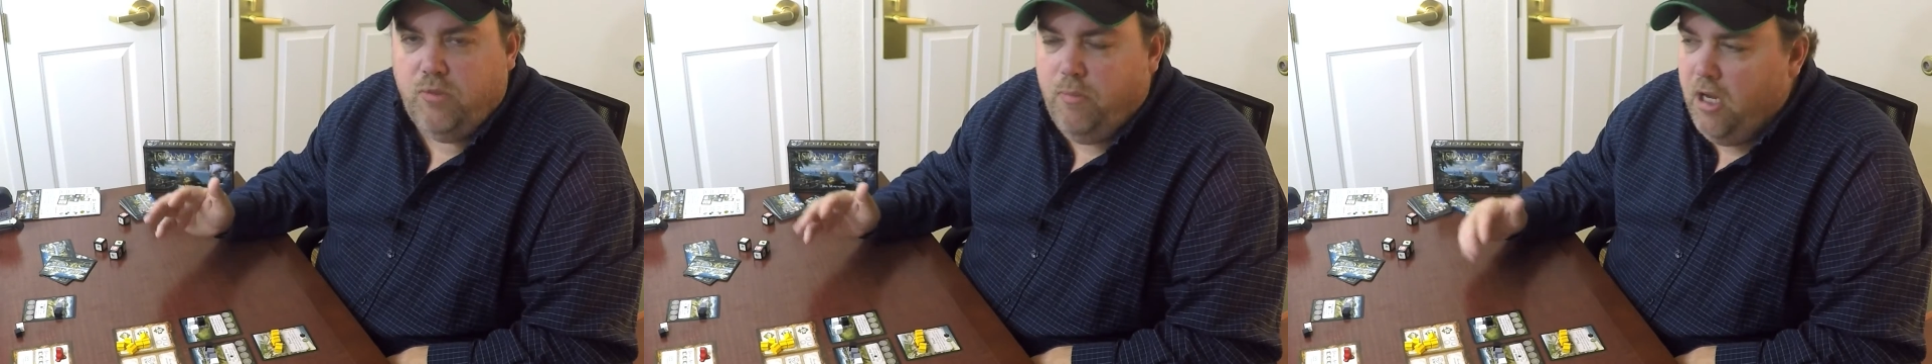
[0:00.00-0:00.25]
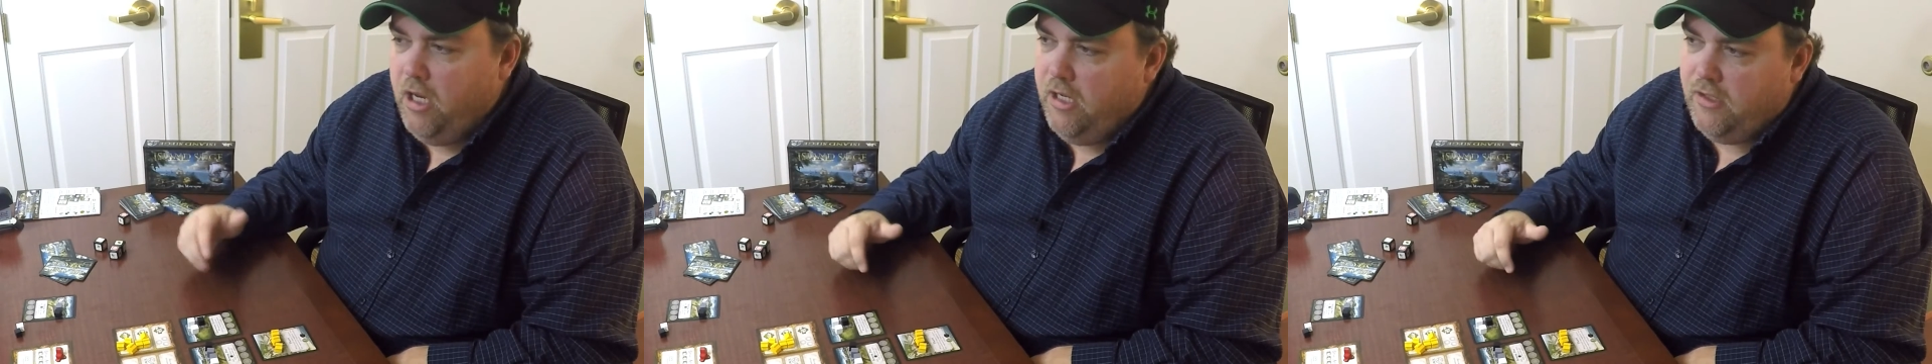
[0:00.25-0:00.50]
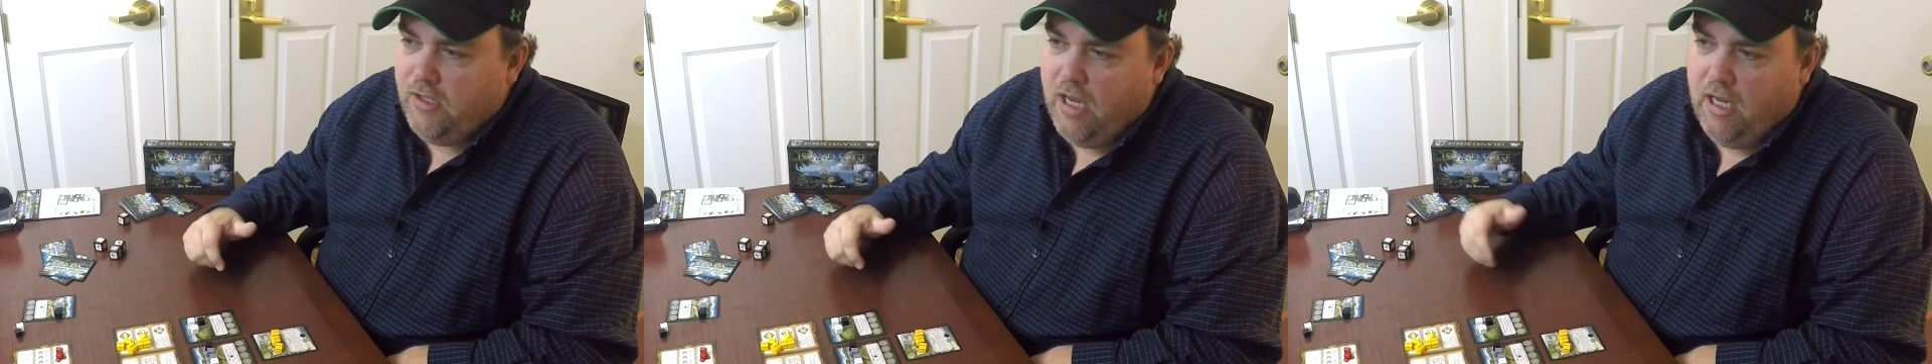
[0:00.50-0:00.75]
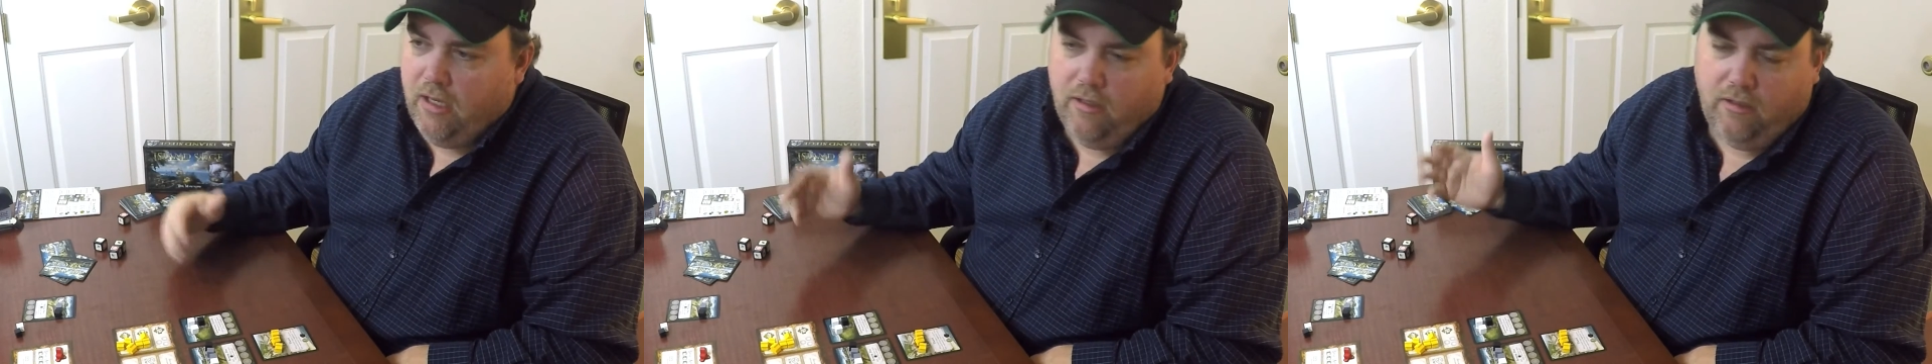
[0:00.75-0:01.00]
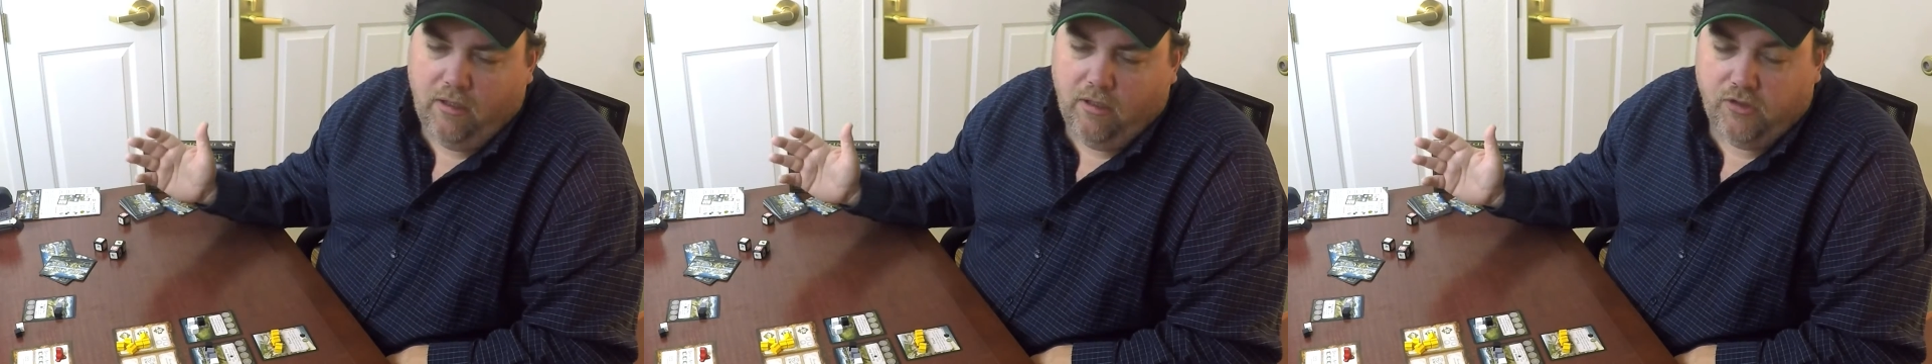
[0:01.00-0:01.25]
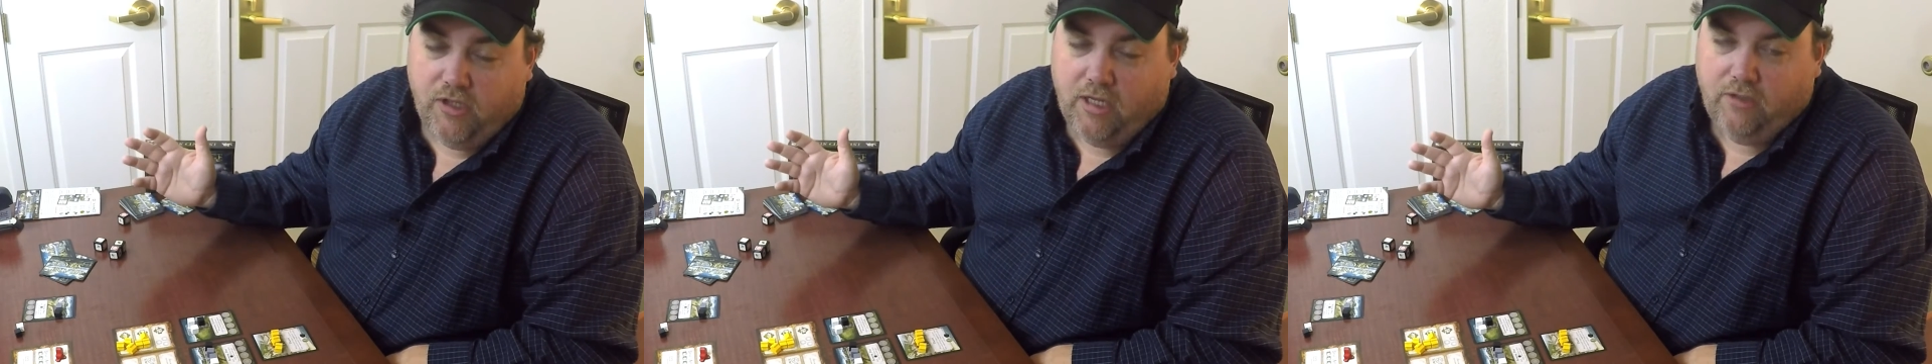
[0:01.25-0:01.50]
but it's not,
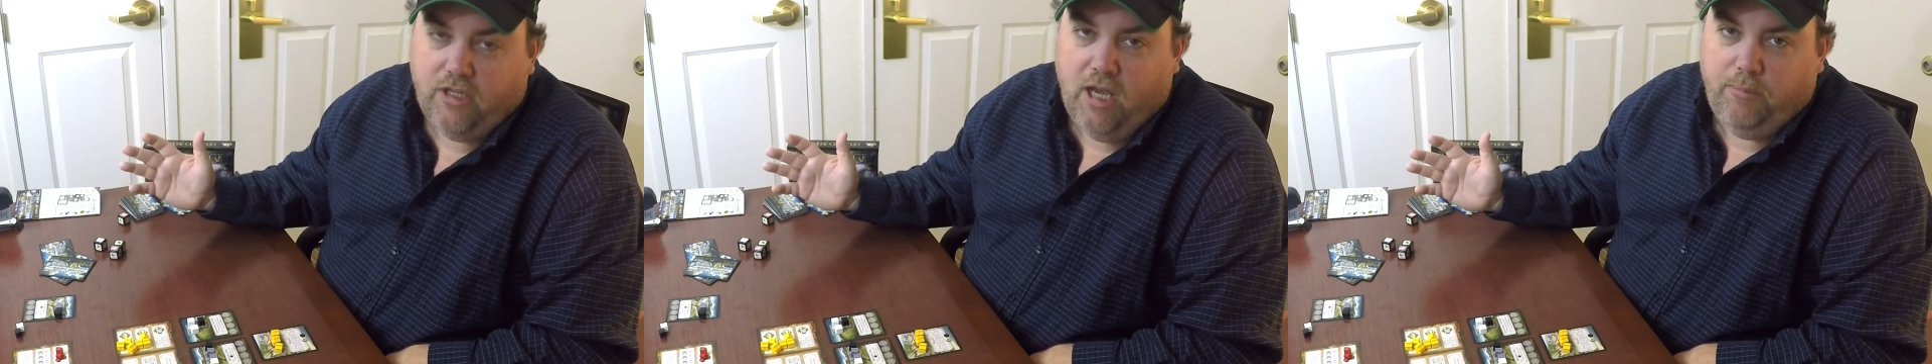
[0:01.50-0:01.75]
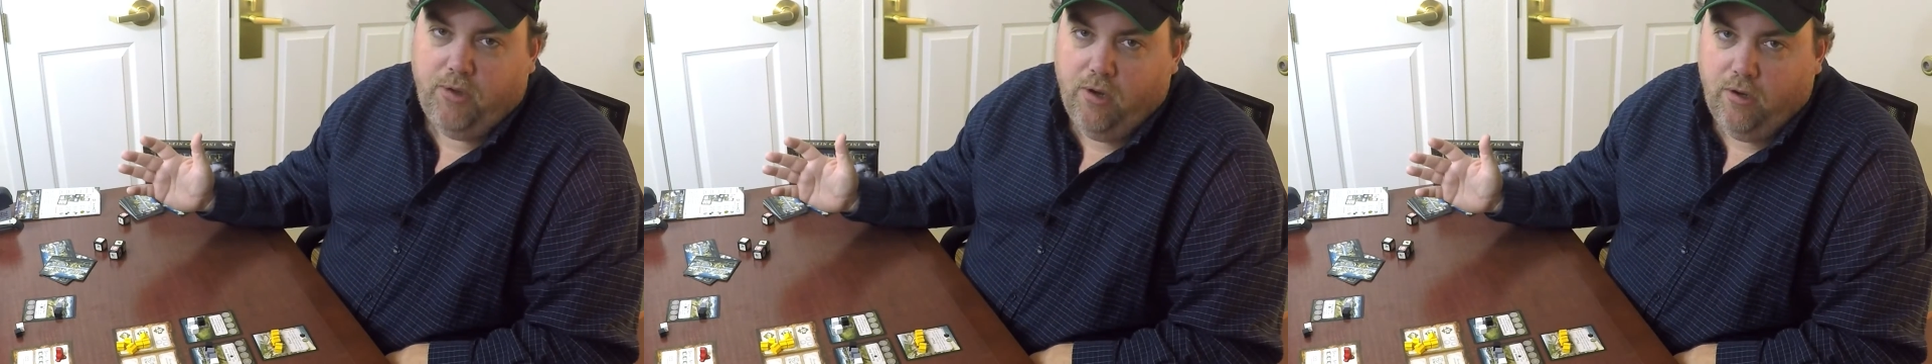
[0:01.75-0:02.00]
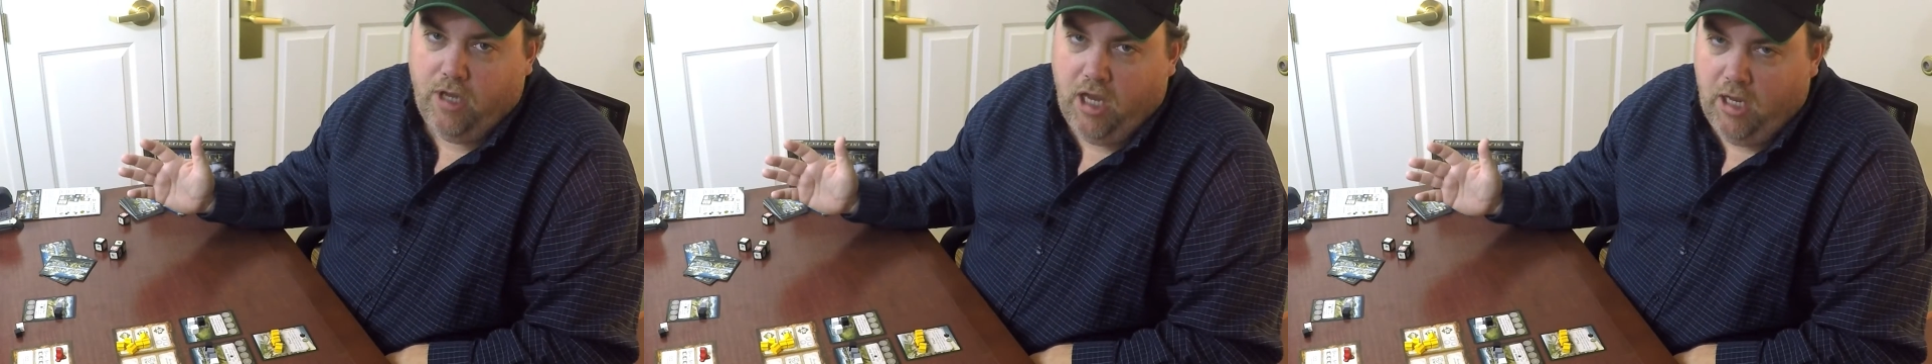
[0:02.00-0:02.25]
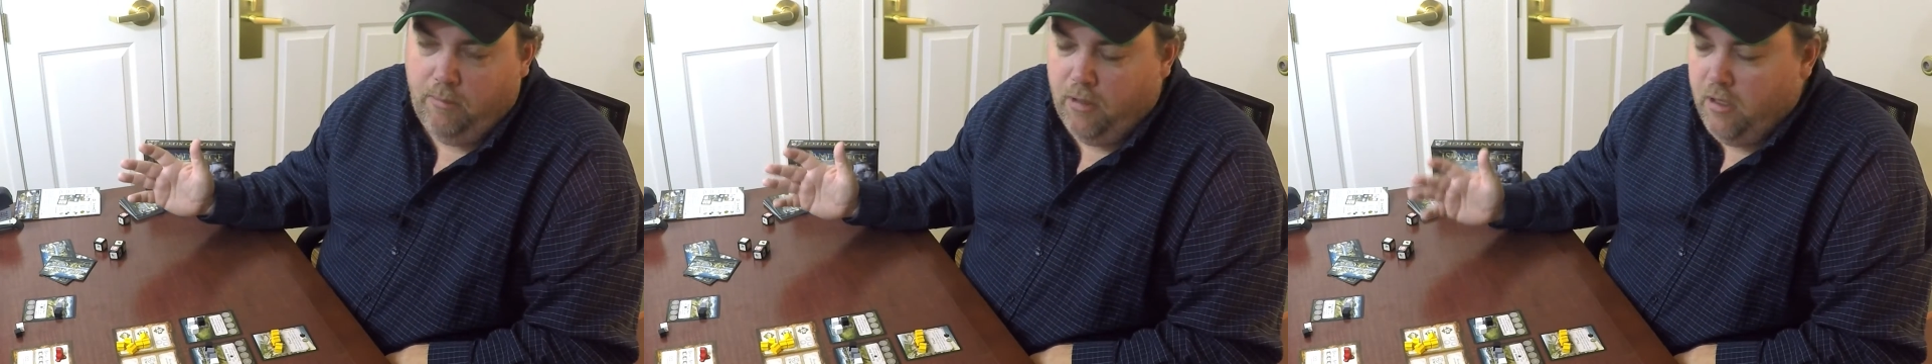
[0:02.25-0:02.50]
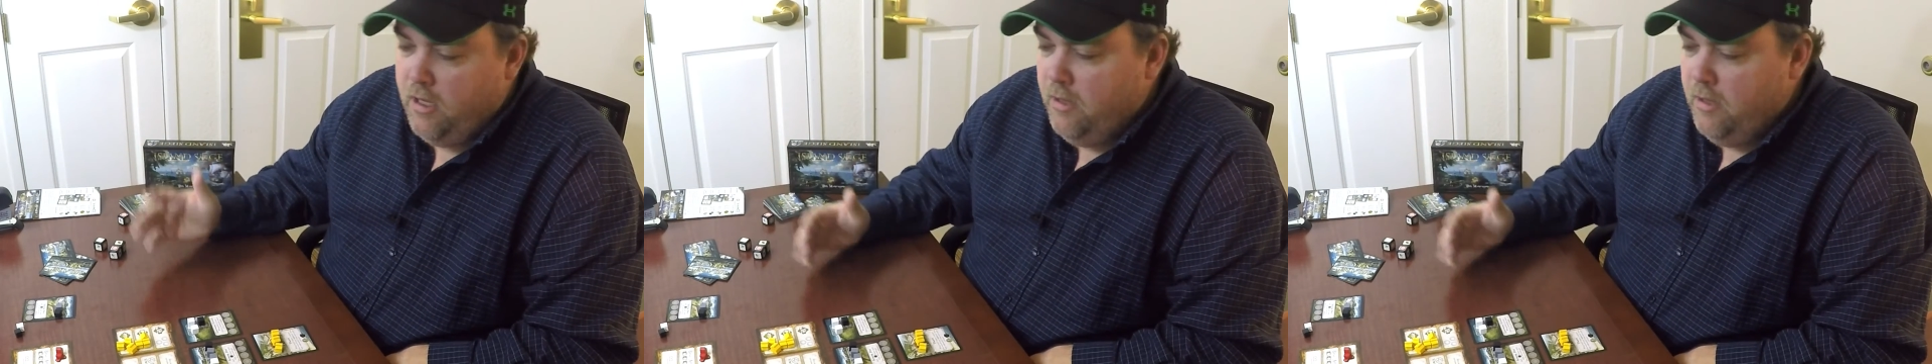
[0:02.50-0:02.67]
it's not a top tier game.